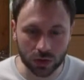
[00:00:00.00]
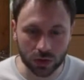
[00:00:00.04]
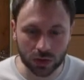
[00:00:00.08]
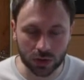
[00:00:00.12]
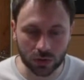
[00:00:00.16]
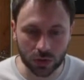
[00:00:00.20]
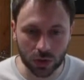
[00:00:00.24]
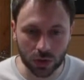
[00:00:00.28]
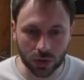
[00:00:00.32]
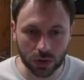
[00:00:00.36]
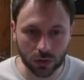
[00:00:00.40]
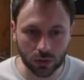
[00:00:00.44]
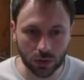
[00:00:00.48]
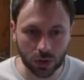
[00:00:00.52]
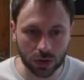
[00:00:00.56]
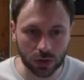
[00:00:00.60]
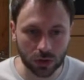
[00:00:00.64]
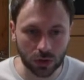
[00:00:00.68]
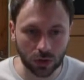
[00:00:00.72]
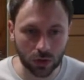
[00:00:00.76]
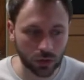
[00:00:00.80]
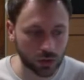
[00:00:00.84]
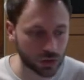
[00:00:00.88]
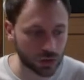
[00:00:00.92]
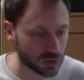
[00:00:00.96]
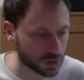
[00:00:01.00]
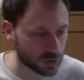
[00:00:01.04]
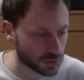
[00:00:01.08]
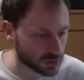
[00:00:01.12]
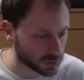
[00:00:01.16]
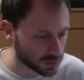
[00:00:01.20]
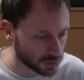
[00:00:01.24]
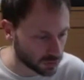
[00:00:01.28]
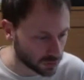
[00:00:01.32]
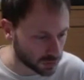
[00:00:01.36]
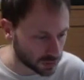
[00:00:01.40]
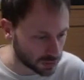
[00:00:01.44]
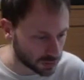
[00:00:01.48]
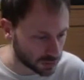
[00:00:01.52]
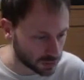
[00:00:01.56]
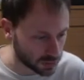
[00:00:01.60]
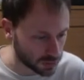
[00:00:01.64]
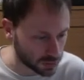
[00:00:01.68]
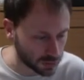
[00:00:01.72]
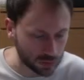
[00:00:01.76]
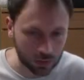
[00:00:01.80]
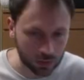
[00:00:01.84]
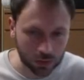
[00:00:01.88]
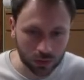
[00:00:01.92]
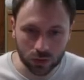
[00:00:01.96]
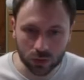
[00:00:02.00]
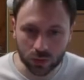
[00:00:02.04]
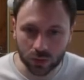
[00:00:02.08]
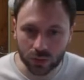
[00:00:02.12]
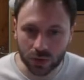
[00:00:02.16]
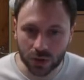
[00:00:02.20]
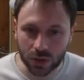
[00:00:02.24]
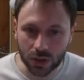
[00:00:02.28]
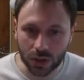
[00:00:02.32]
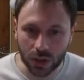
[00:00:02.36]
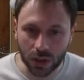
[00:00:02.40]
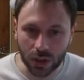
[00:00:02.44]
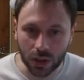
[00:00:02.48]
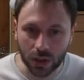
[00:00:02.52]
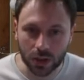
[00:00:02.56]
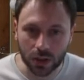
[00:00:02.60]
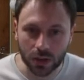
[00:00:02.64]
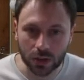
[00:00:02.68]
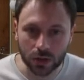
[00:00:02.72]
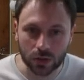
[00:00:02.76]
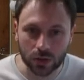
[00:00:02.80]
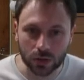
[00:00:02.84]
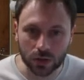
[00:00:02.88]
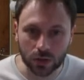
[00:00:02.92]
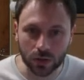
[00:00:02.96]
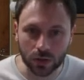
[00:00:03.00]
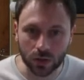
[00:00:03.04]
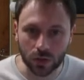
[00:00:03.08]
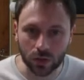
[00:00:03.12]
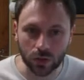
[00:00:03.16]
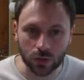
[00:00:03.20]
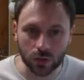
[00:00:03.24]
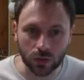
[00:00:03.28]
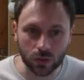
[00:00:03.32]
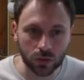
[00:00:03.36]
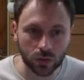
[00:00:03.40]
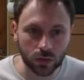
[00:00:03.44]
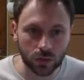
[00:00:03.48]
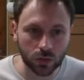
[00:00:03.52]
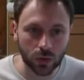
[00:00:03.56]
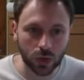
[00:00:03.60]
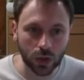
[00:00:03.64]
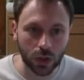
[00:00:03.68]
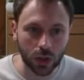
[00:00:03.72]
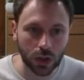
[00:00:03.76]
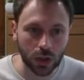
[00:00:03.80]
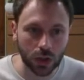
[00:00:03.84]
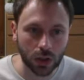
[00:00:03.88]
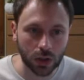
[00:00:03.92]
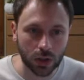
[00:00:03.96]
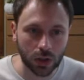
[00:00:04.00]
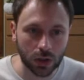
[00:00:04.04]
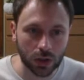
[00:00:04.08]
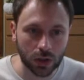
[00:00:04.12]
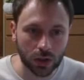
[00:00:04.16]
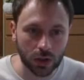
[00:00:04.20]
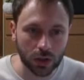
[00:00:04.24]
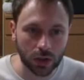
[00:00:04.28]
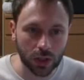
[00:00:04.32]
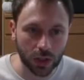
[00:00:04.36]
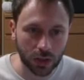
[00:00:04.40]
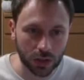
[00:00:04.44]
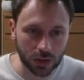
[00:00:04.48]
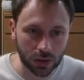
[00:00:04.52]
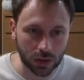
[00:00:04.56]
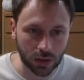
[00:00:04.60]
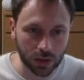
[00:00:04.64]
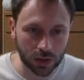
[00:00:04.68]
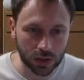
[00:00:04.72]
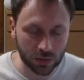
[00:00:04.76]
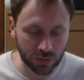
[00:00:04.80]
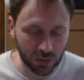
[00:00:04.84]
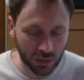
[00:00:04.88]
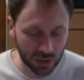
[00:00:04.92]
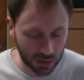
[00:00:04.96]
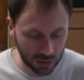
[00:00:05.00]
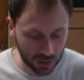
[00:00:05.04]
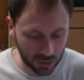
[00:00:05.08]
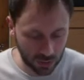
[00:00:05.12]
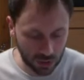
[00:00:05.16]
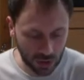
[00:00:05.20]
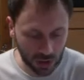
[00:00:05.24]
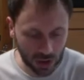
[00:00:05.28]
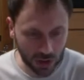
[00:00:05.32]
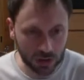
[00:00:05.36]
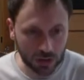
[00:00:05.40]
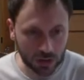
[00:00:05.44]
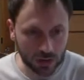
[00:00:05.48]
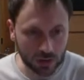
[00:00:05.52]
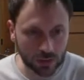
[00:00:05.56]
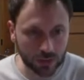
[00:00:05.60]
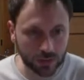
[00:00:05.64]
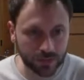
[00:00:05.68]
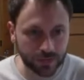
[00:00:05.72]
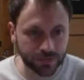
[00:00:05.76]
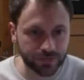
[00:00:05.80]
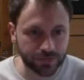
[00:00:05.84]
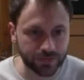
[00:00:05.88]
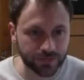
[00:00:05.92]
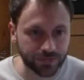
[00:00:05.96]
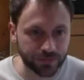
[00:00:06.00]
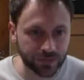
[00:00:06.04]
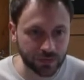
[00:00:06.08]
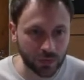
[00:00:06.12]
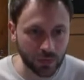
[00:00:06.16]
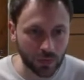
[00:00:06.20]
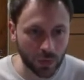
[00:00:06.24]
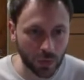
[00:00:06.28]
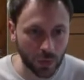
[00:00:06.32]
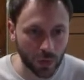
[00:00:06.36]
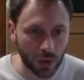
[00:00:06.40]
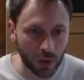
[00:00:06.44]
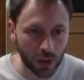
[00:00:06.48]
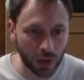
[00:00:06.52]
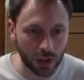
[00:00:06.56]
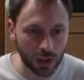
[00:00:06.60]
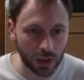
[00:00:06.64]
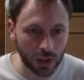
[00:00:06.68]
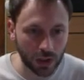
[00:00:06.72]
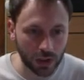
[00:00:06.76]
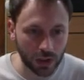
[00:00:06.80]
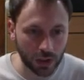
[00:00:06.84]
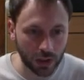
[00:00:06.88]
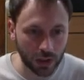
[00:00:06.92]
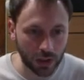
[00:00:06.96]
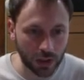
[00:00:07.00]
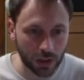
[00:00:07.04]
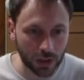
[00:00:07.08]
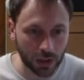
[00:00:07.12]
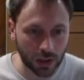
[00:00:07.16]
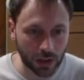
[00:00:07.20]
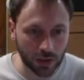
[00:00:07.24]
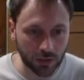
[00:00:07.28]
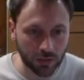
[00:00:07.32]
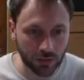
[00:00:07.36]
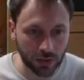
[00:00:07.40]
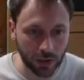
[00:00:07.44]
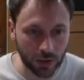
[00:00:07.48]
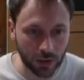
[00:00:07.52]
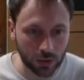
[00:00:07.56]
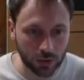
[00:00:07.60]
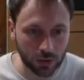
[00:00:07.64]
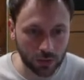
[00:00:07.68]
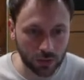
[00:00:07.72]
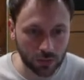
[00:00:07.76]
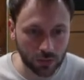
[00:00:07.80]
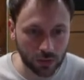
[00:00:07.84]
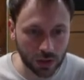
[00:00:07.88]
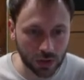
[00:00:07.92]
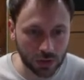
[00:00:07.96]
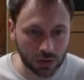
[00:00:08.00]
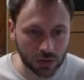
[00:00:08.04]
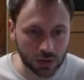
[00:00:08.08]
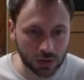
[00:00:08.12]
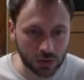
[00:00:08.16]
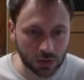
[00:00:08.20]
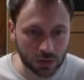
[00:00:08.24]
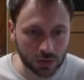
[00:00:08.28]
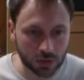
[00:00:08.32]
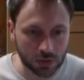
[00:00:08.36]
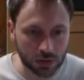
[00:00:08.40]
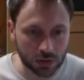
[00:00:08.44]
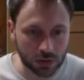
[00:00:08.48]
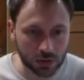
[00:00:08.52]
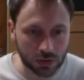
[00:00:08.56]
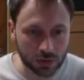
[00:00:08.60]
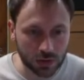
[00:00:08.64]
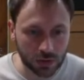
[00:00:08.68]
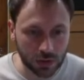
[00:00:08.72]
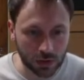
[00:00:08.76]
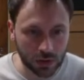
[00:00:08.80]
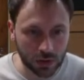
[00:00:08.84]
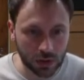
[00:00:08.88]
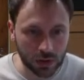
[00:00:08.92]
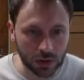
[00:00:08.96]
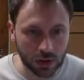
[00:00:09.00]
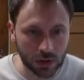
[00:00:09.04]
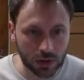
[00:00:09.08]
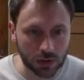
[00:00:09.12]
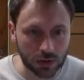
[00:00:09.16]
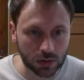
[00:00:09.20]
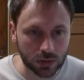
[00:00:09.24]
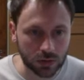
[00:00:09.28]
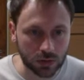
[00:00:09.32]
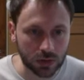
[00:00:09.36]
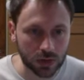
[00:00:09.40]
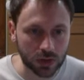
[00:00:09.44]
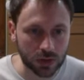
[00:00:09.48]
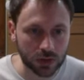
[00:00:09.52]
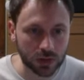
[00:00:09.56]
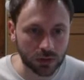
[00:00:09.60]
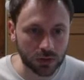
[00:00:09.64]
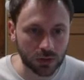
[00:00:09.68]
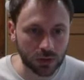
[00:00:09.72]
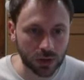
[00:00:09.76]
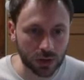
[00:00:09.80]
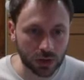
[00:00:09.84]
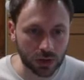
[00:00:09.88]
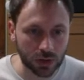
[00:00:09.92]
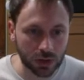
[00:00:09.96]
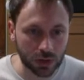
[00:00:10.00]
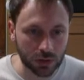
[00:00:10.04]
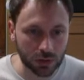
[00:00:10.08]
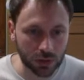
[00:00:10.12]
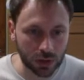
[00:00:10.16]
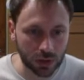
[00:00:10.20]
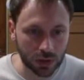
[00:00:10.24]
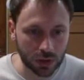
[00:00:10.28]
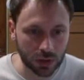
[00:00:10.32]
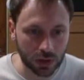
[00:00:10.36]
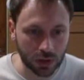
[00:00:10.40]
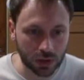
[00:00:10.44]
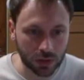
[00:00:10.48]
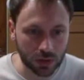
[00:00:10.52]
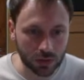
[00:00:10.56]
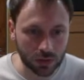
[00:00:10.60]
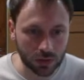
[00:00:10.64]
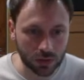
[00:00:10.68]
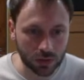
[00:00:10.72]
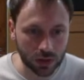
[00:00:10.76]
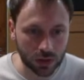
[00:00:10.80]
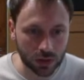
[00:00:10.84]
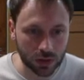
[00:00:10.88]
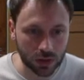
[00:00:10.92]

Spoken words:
What color his socks should be? I don't know. Red. Let's make them red. I have a lot of red socks, so let's make them like kind of red.